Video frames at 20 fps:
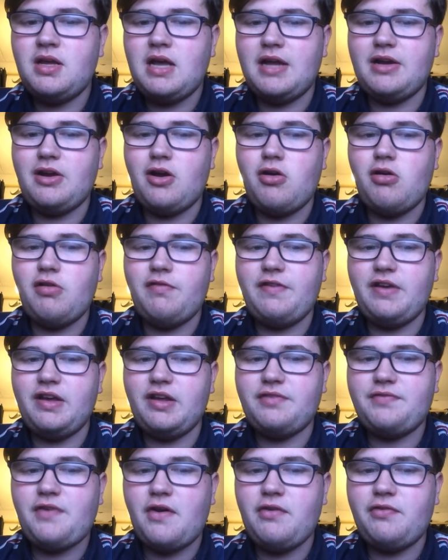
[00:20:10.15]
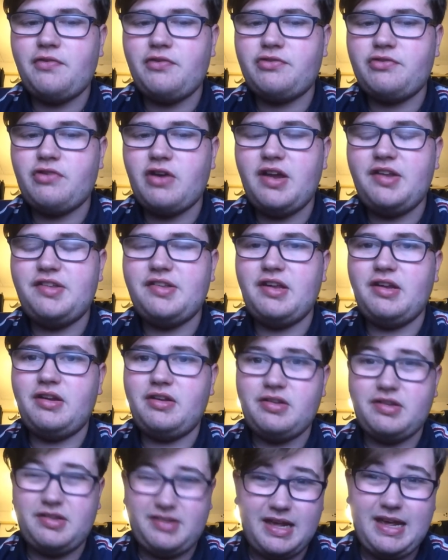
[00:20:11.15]
and the whole thing is very frustrating
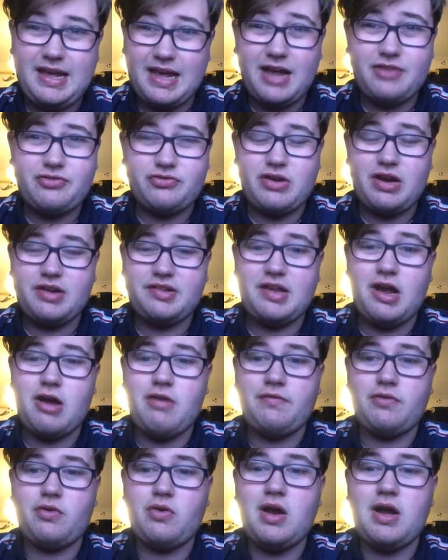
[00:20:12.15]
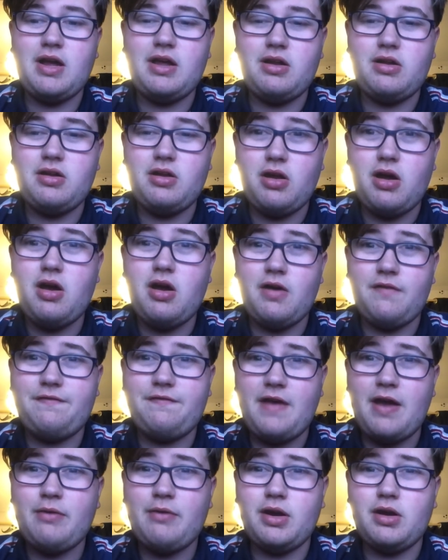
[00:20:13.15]
because it has dragged out for quite a, lot, a
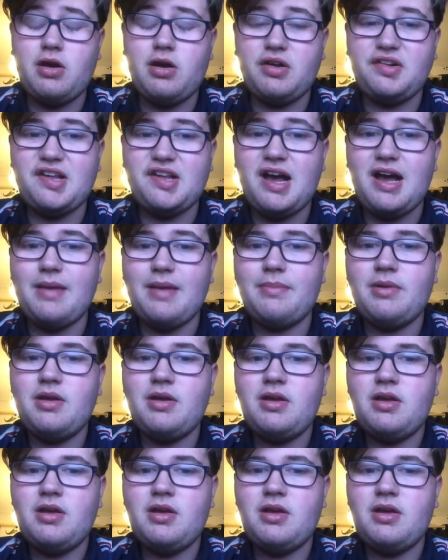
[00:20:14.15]
very long time.